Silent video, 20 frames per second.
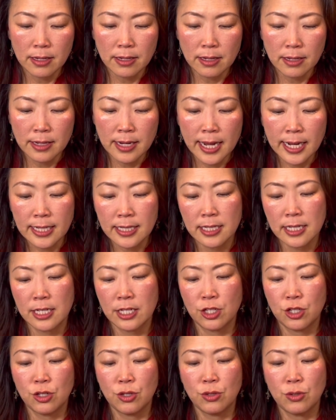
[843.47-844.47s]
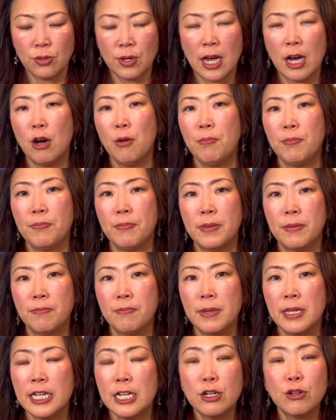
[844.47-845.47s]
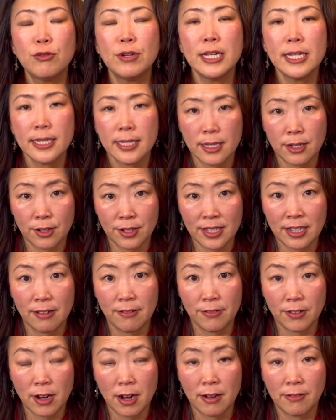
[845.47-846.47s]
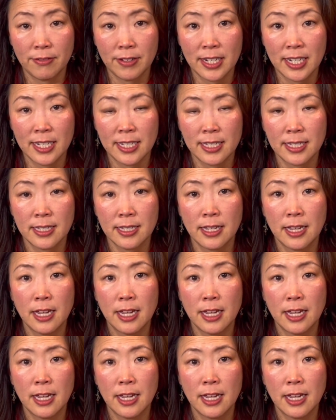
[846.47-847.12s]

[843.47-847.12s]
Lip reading: next is to help increase their self-confidence,